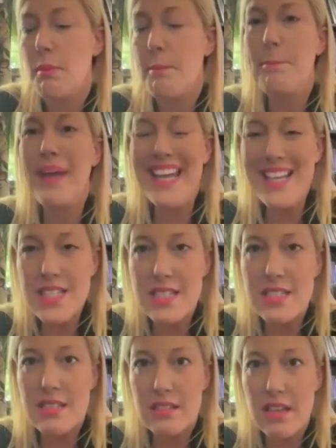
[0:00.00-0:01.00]

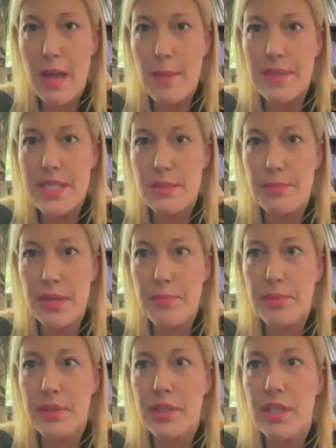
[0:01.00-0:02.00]
base amidst the
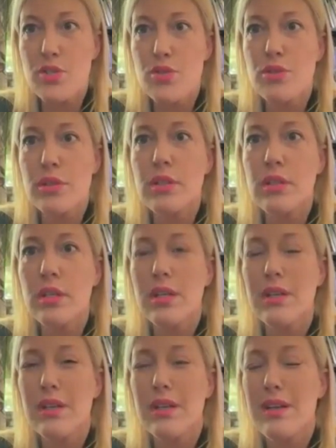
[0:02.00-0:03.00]
people in Israel.
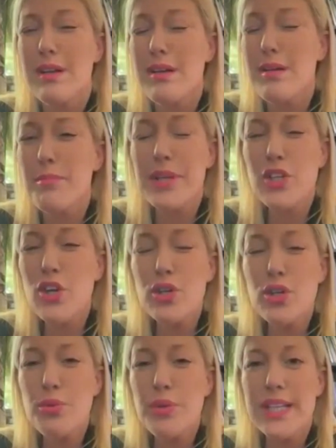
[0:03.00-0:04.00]
But
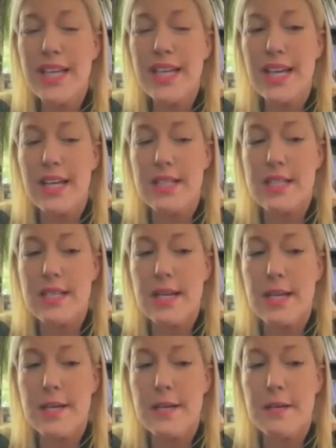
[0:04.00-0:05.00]
not only that,
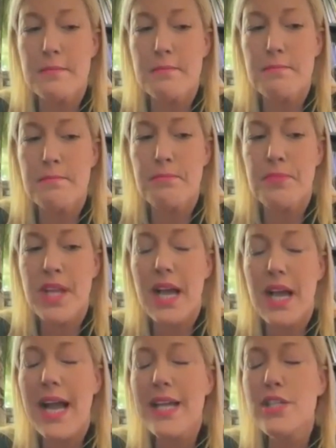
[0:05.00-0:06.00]

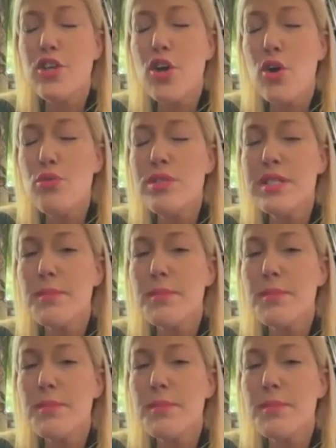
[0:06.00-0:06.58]
I don't